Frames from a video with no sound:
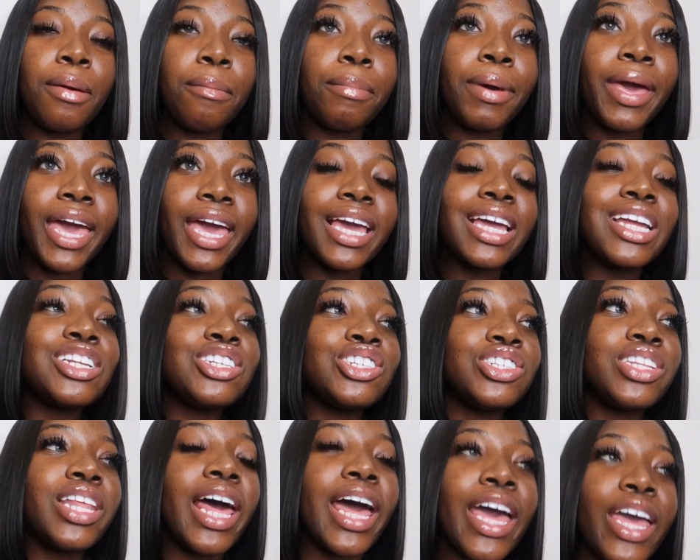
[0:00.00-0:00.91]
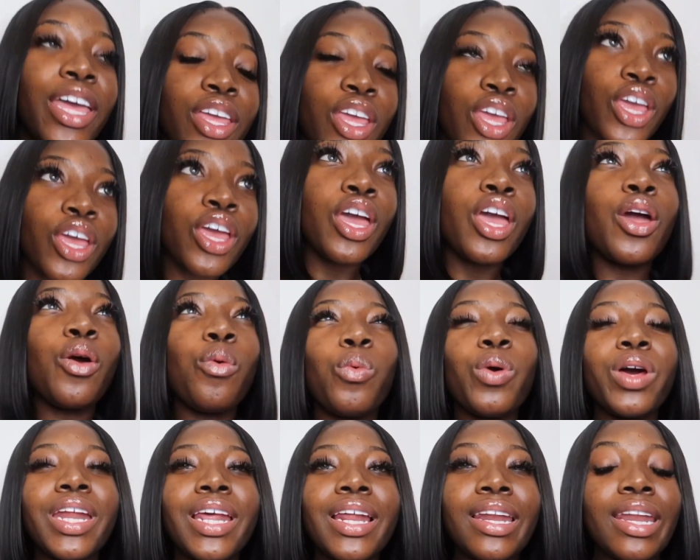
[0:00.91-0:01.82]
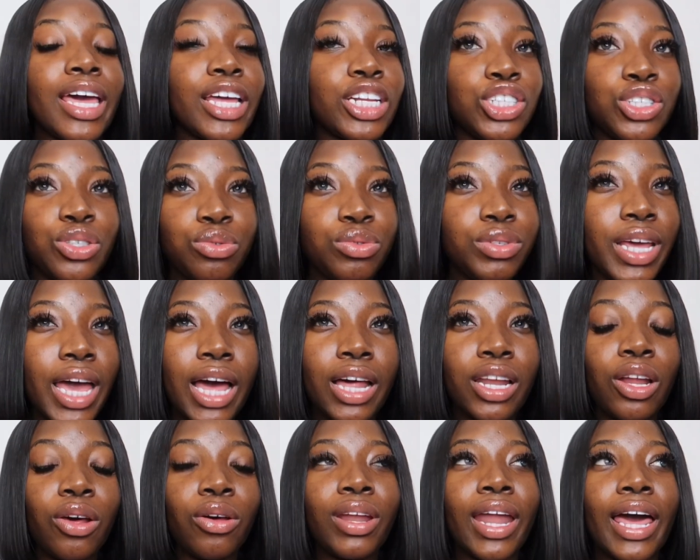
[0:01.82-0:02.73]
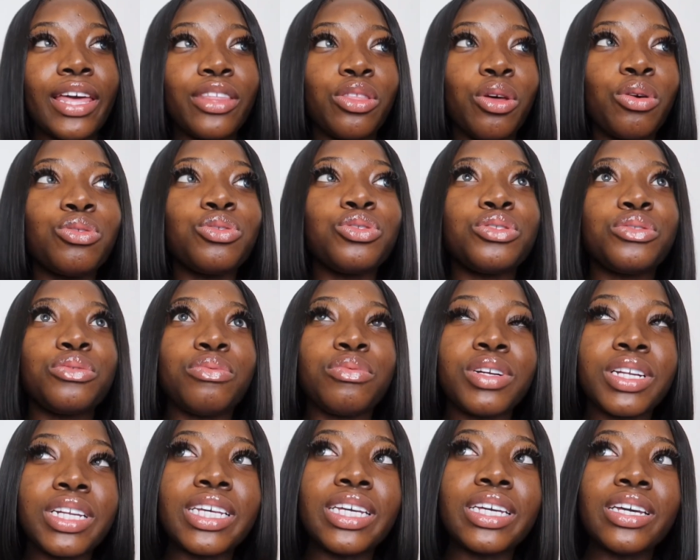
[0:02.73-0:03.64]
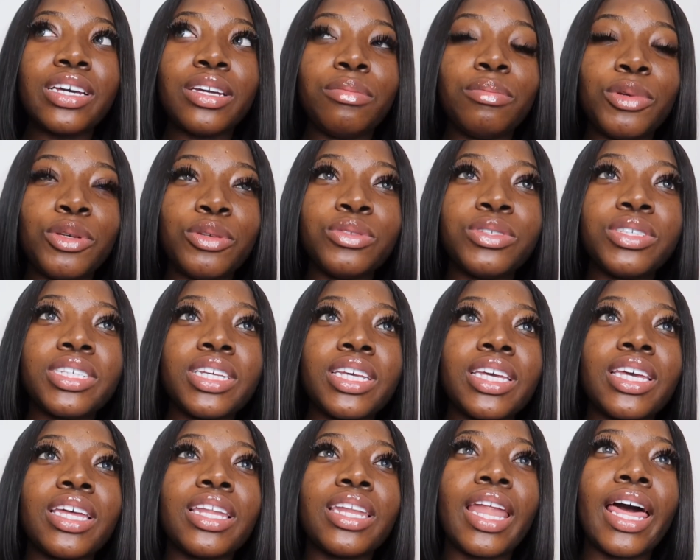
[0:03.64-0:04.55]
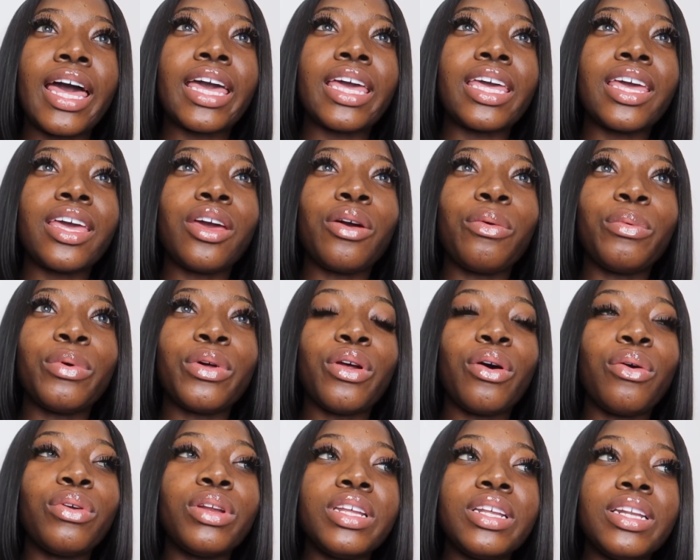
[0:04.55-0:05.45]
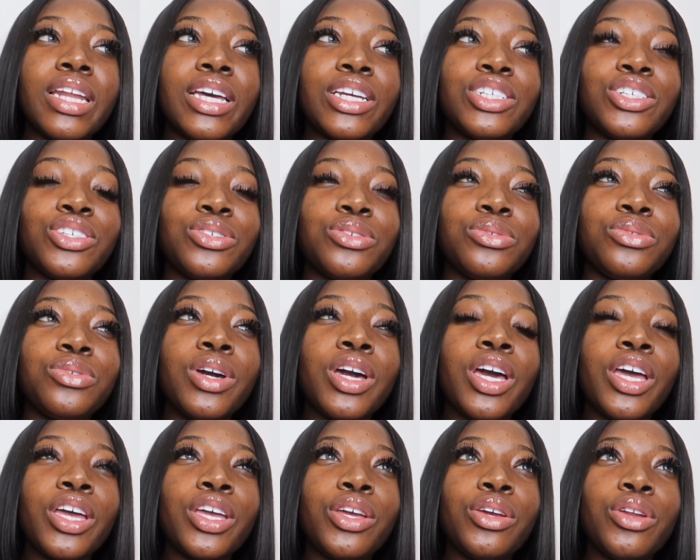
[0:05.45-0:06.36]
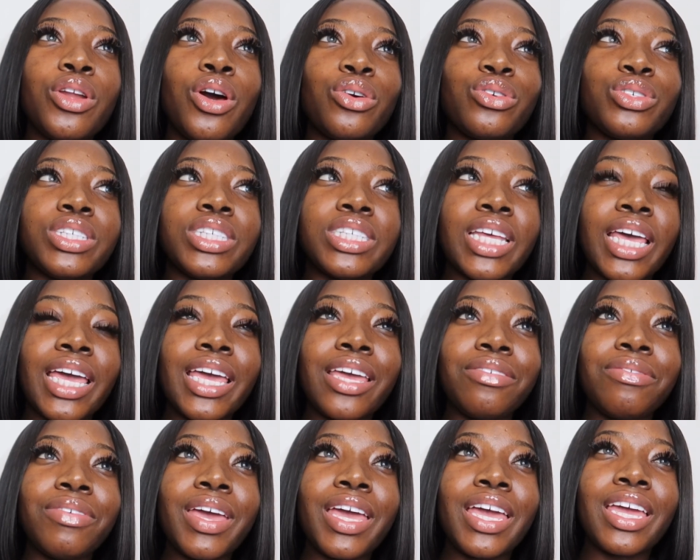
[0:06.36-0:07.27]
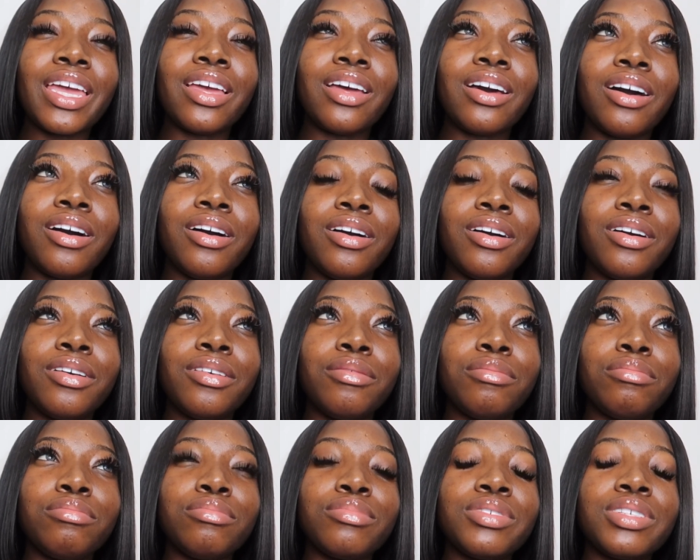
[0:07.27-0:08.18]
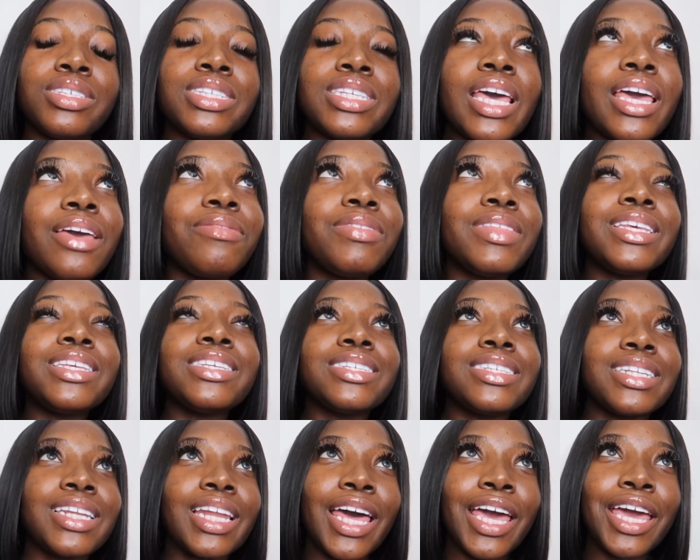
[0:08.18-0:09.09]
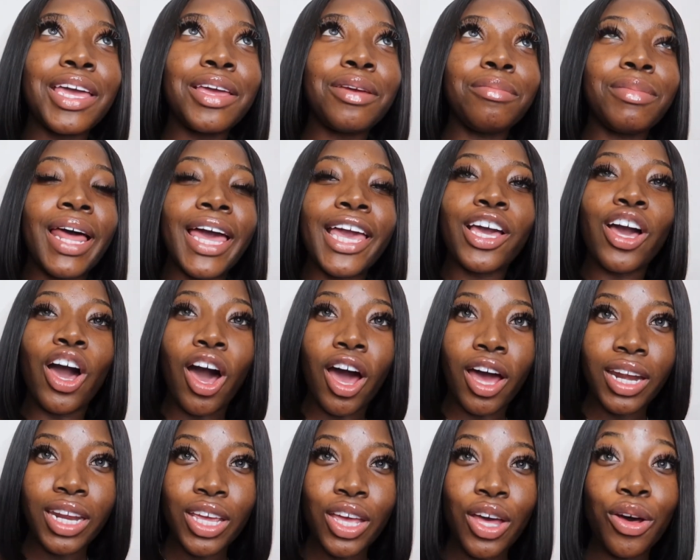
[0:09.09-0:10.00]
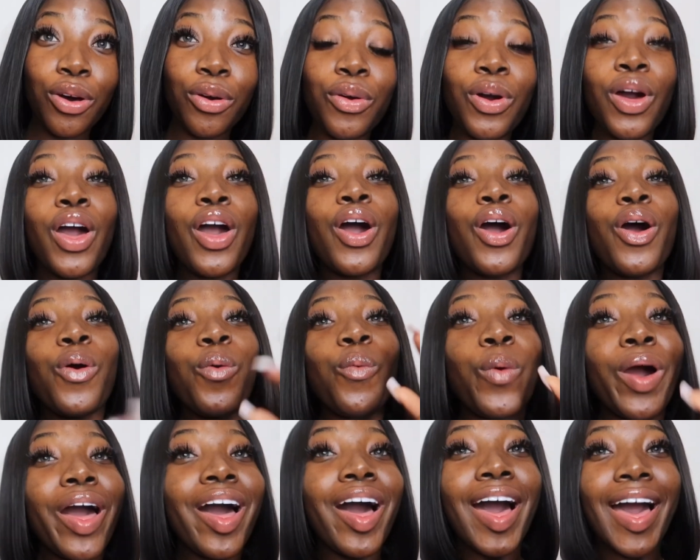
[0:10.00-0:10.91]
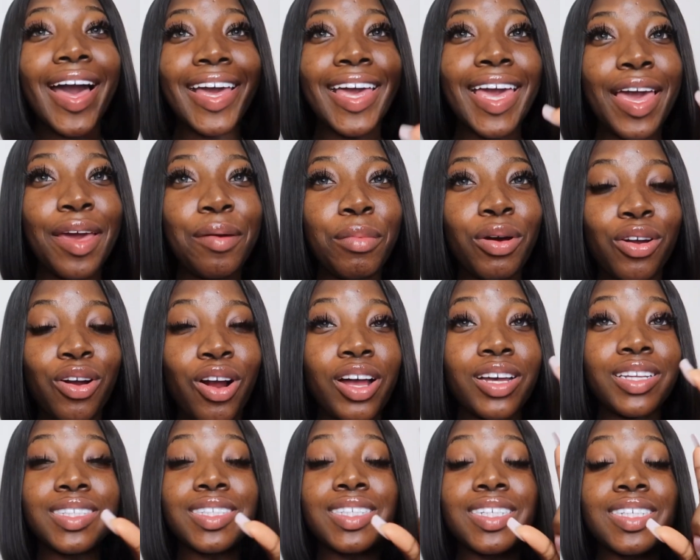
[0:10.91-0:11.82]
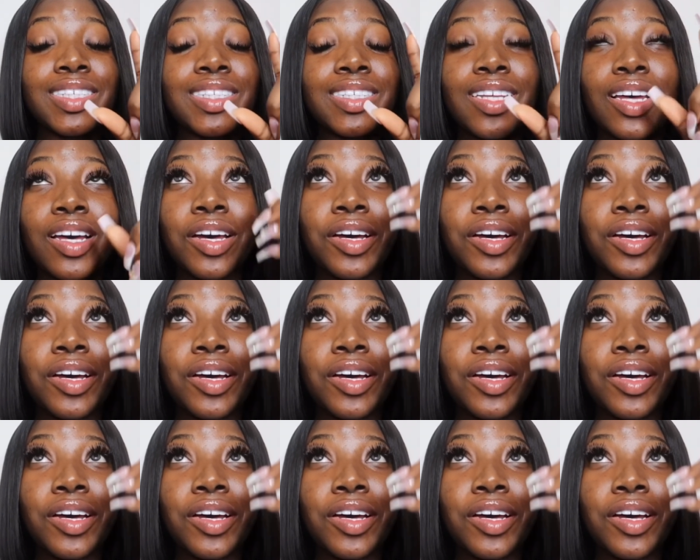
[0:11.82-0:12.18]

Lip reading: page, that it wouldn't let you download like those really good music, and like it would only let you, you know, save it, save these lame like audio? Well, I came across this